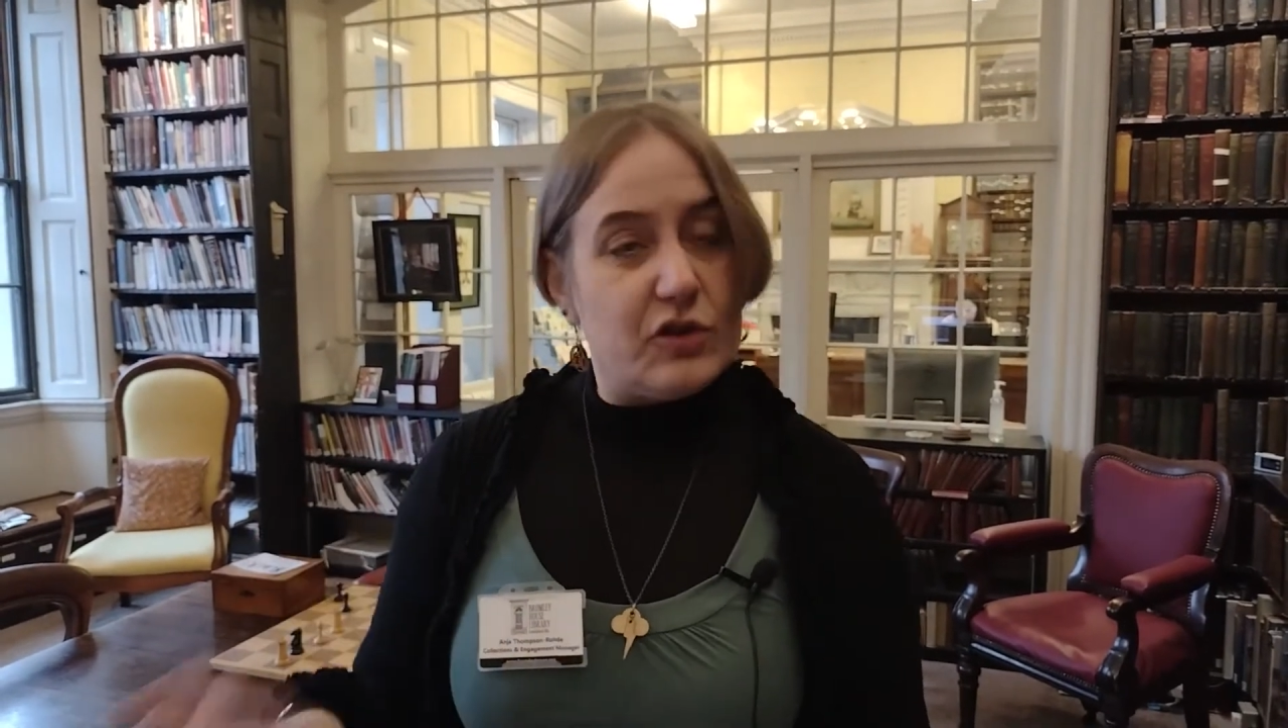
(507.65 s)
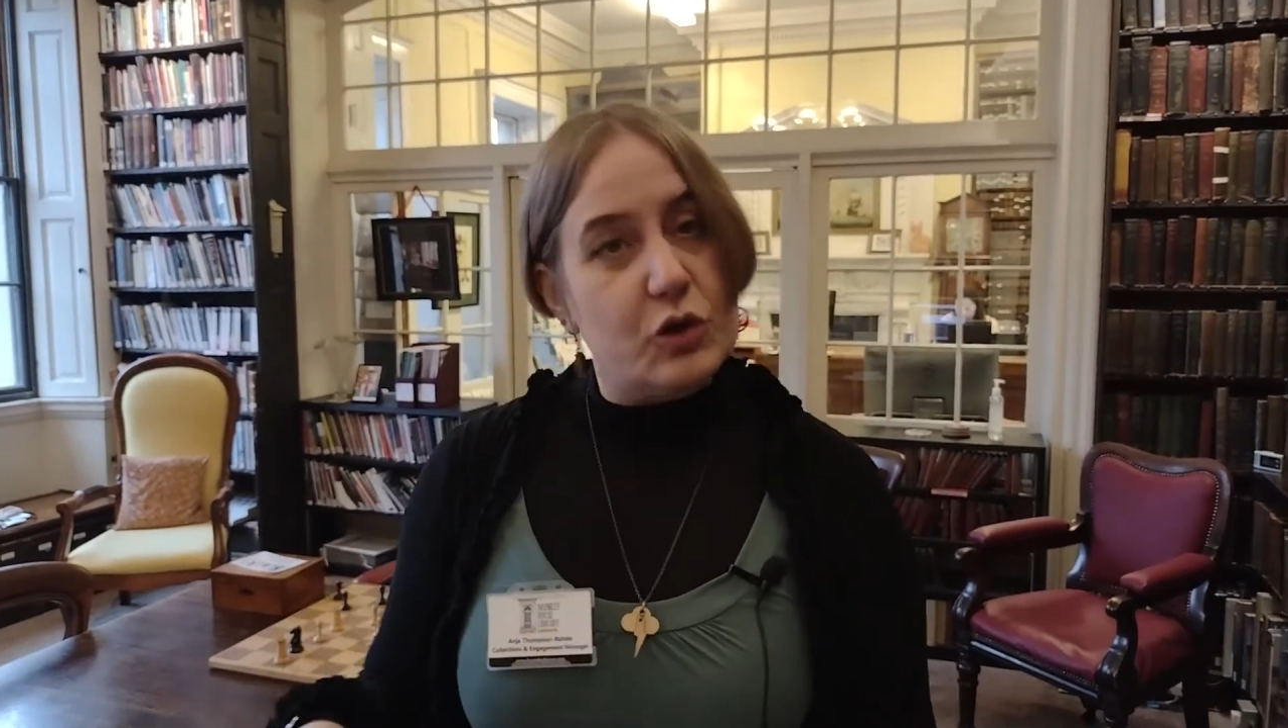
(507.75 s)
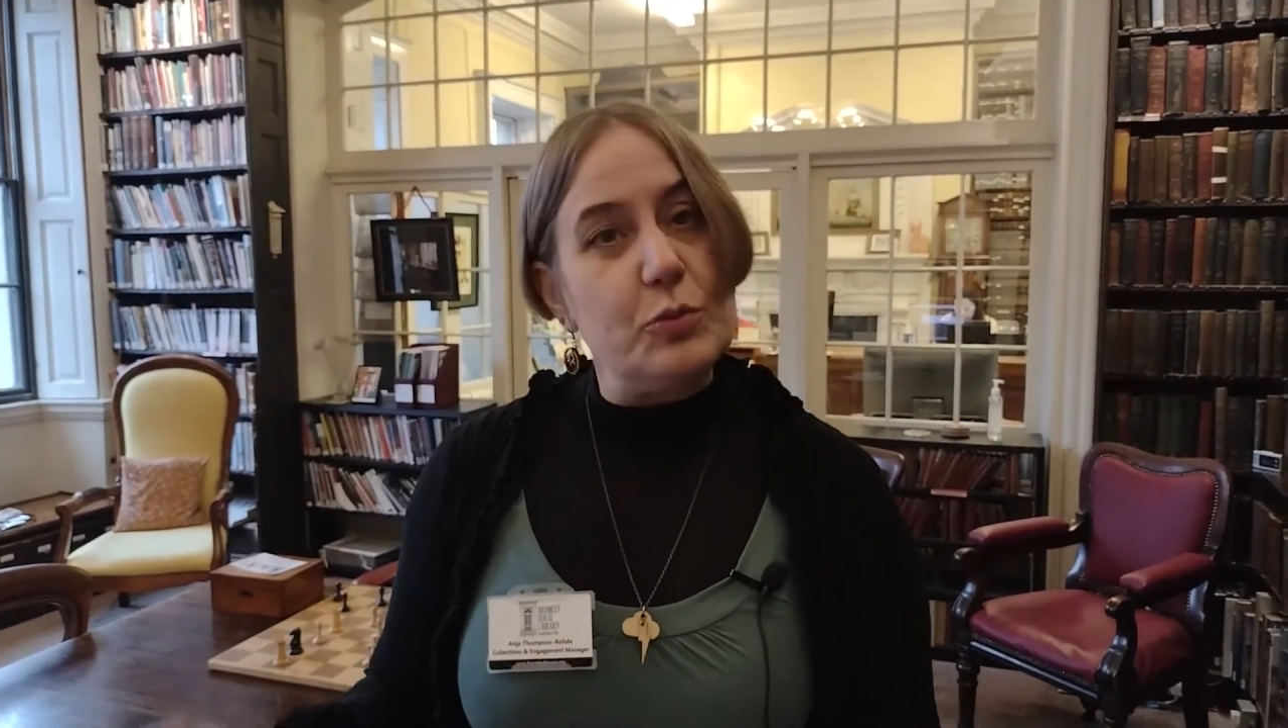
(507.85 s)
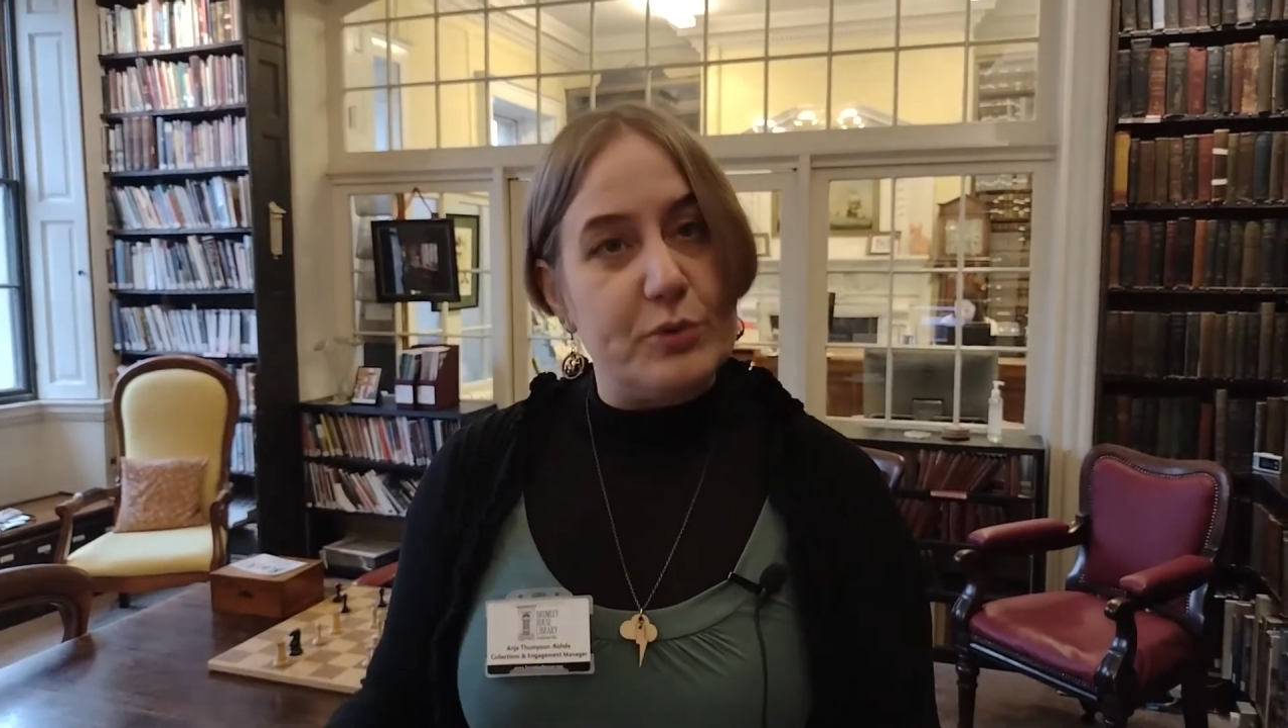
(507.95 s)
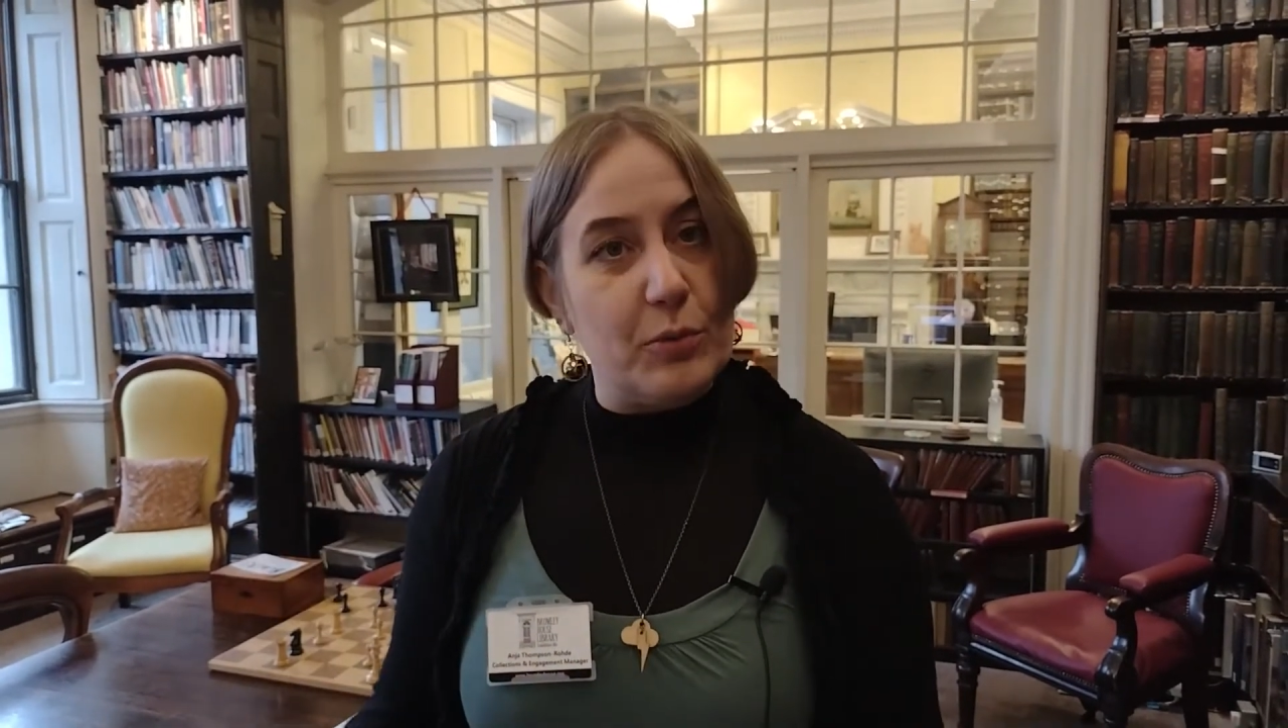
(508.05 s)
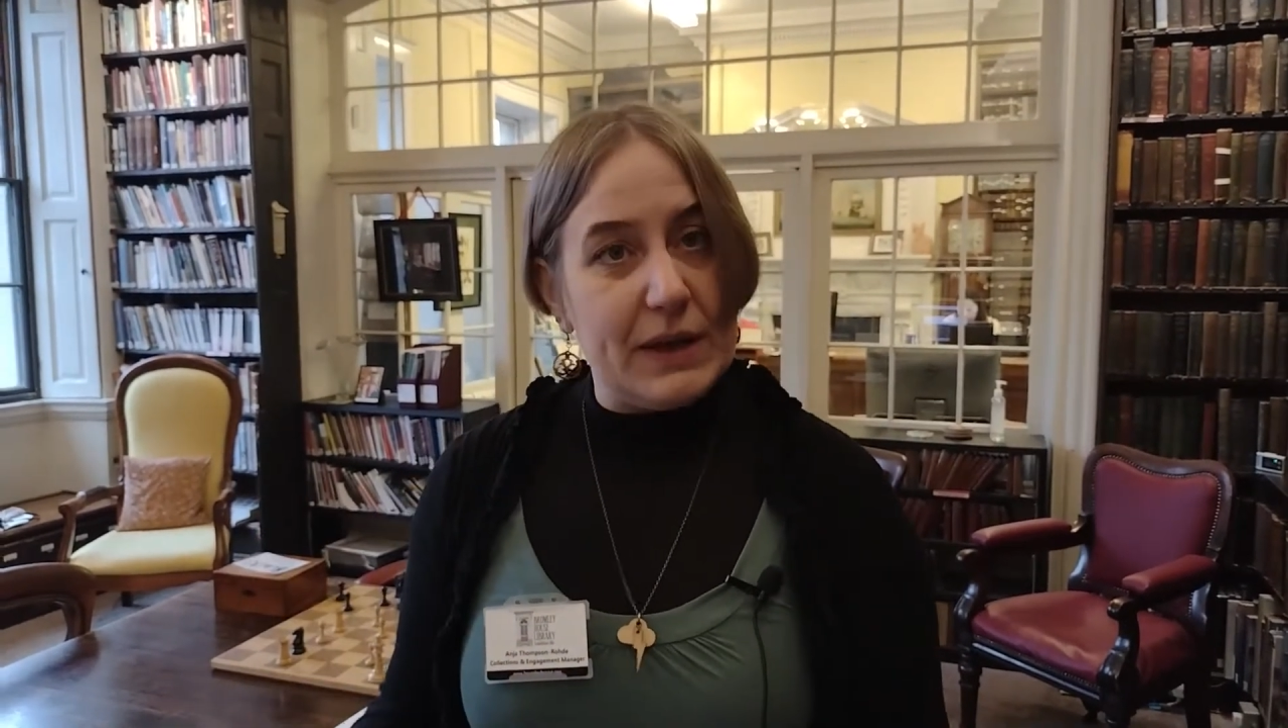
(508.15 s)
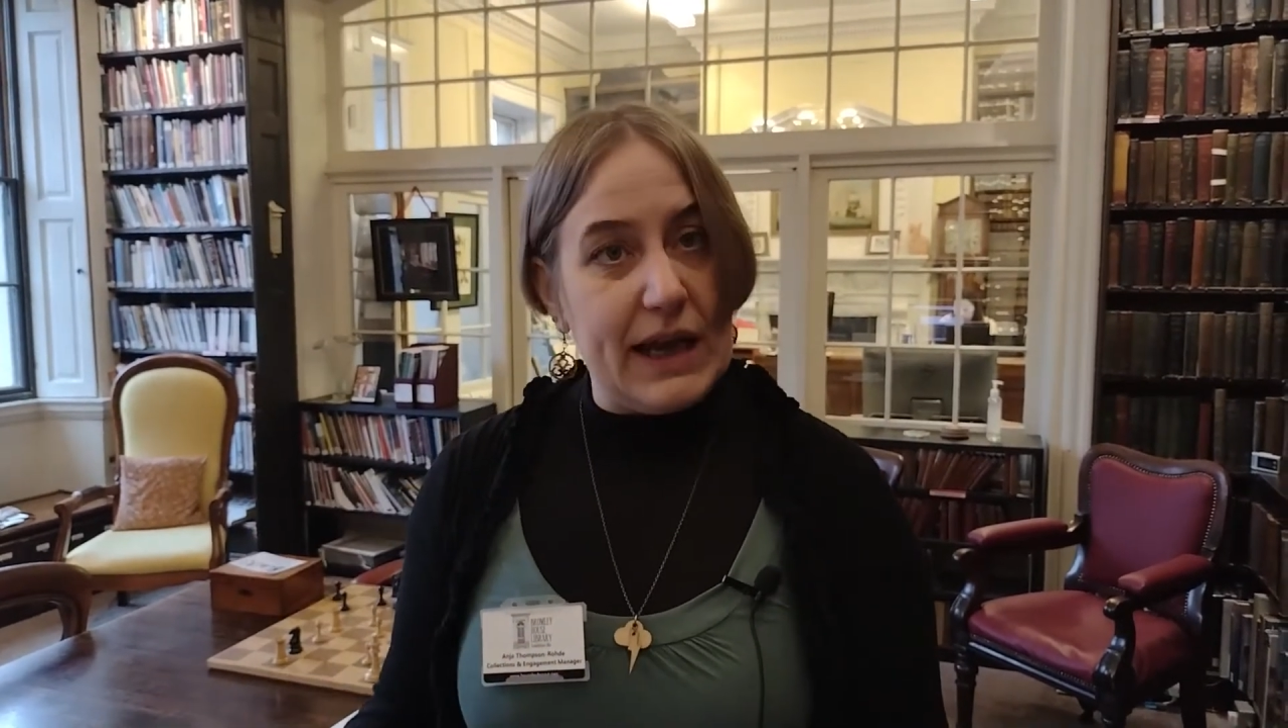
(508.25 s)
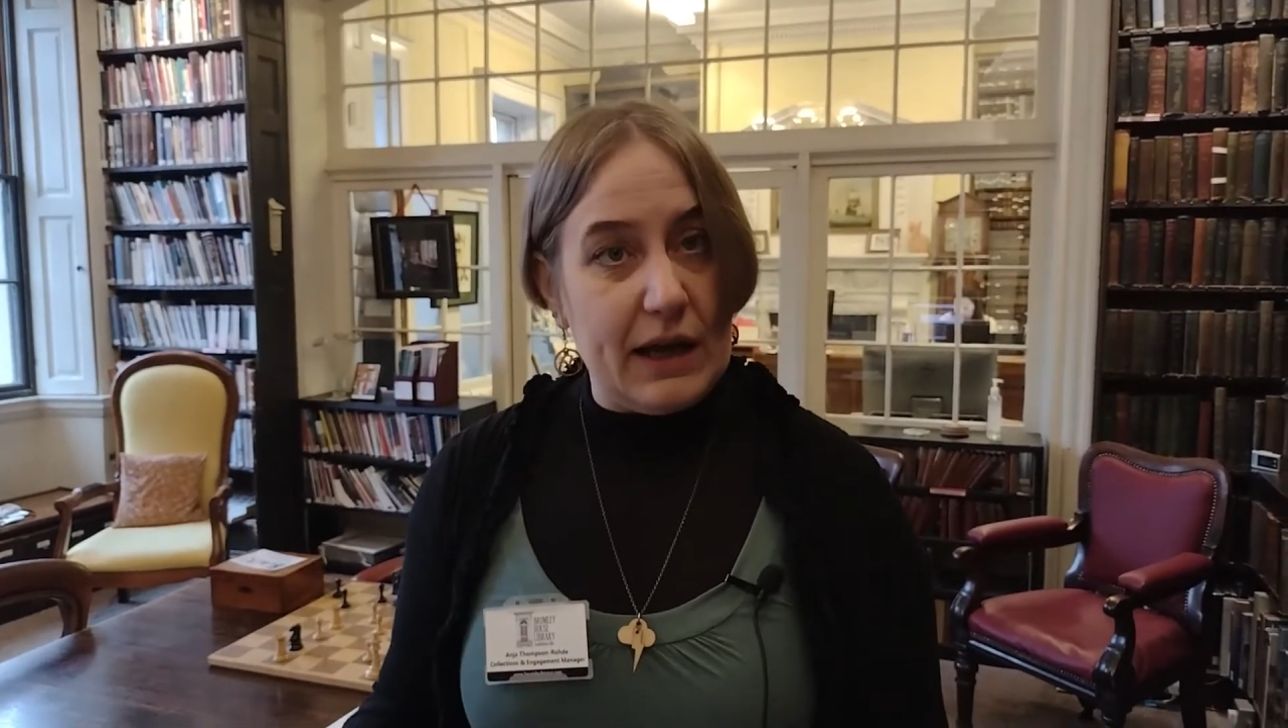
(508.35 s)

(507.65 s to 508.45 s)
to Bromley